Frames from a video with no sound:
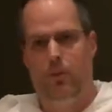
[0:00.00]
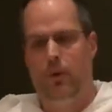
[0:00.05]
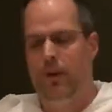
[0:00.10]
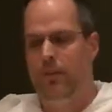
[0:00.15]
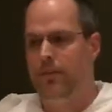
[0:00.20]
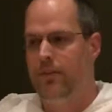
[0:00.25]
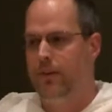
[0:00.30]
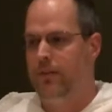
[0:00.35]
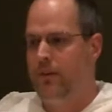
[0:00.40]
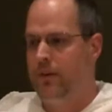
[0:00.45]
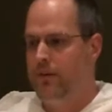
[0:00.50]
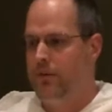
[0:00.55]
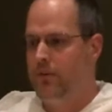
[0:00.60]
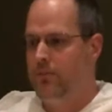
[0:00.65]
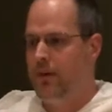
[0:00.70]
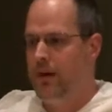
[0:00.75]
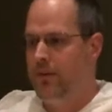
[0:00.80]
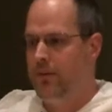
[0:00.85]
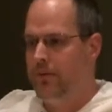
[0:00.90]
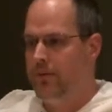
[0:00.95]
once every 2
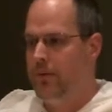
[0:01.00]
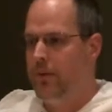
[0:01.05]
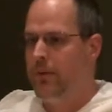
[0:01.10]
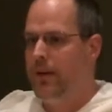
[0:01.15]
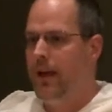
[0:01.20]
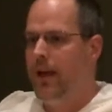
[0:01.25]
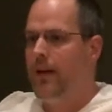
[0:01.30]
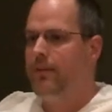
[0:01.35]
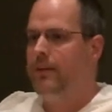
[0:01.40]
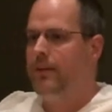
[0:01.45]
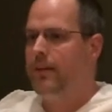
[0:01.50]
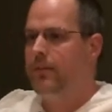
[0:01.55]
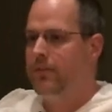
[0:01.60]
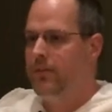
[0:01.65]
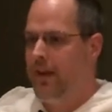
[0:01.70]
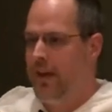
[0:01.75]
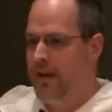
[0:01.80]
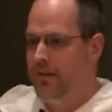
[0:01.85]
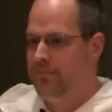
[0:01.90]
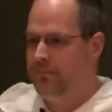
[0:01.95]
months, we would have an
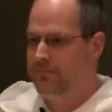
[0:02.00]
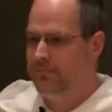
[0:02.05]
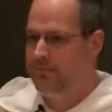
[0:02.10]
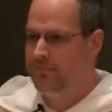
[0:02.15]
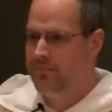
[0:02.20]
exam.